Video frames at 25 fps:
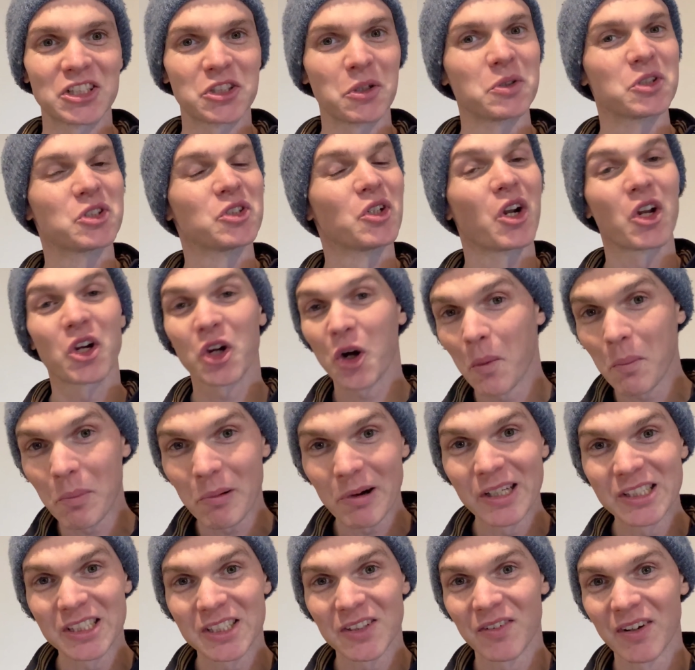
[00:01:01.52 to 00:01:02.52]
so it's not a
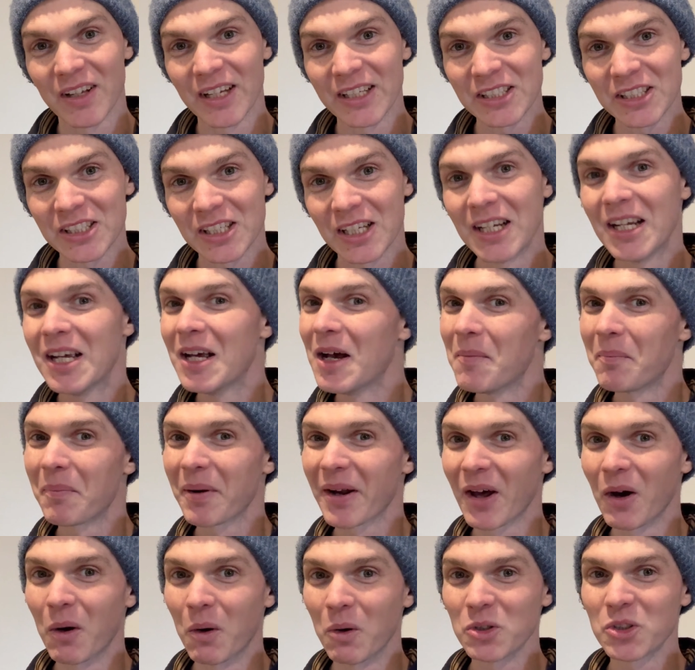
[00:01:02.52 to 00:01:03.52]
comprehensive list,
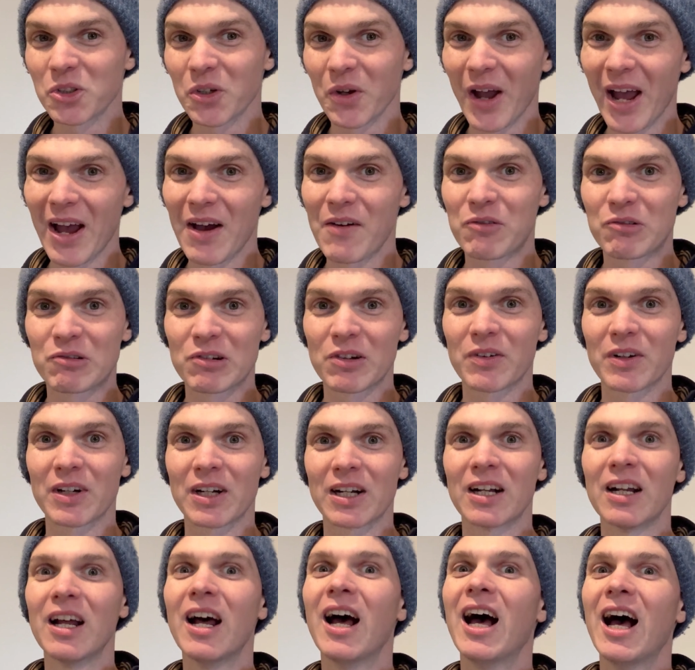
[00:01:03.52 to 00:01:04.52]
but I also have
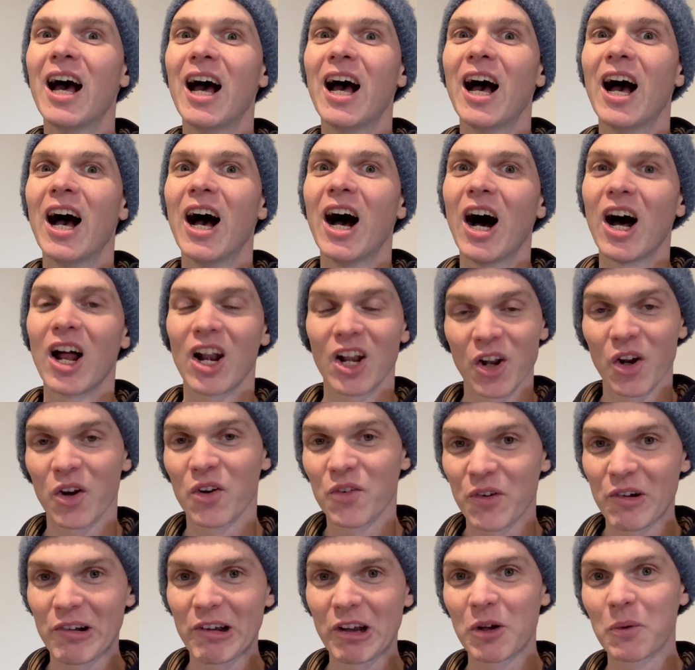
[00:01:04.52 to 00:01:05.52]
driven a lot
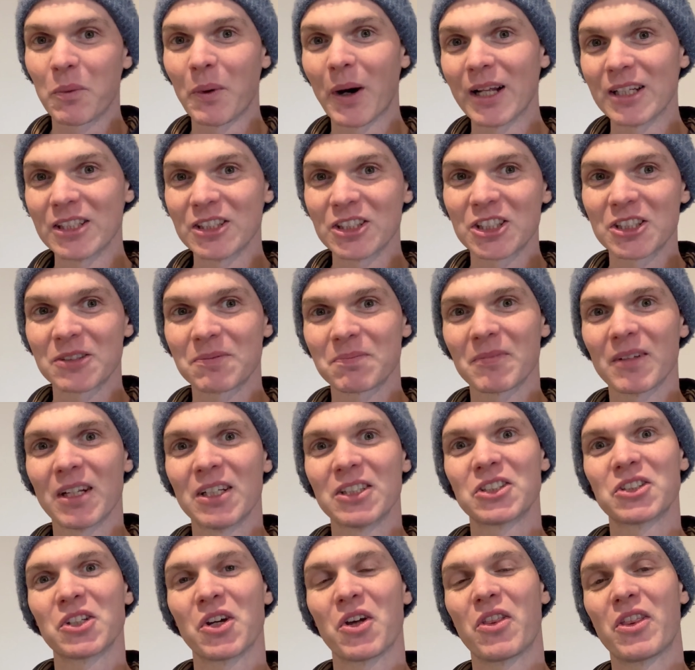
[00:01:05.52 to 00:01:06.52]
of very good ones.
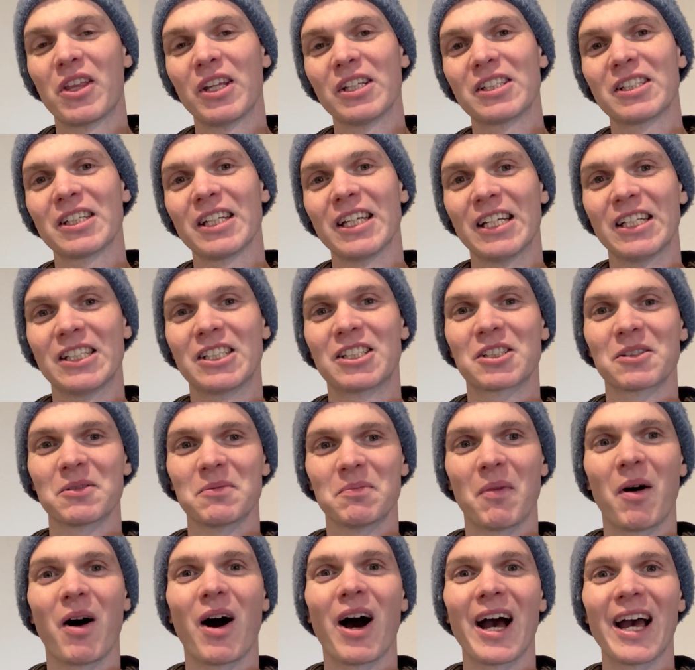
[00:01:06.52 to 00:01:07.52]
So this is
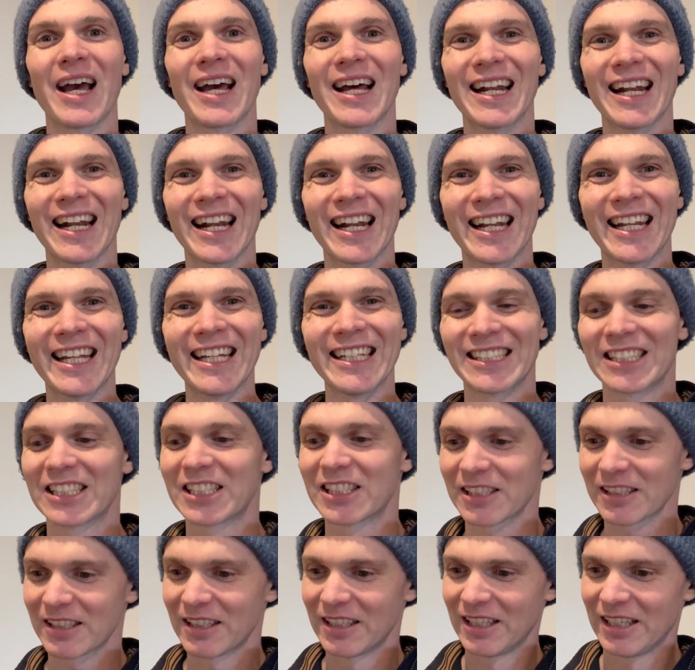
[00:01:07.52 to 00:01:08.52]
my
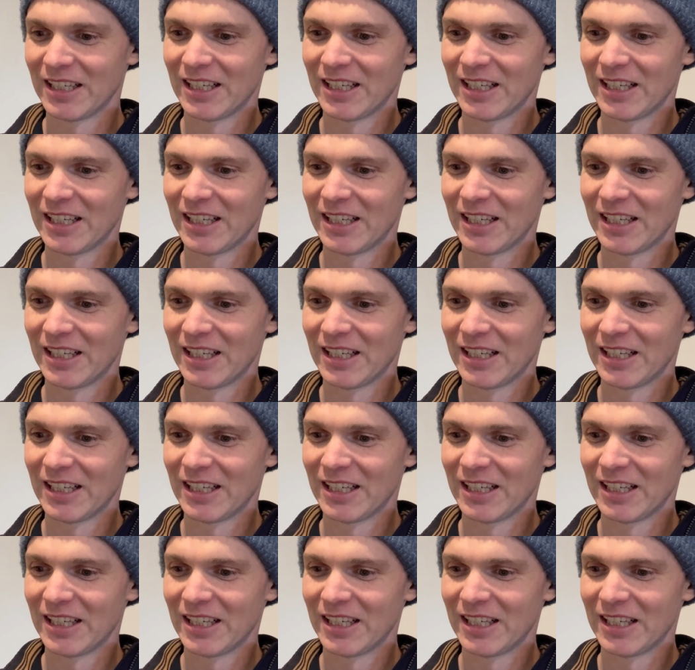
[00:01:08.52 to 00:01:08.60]
list.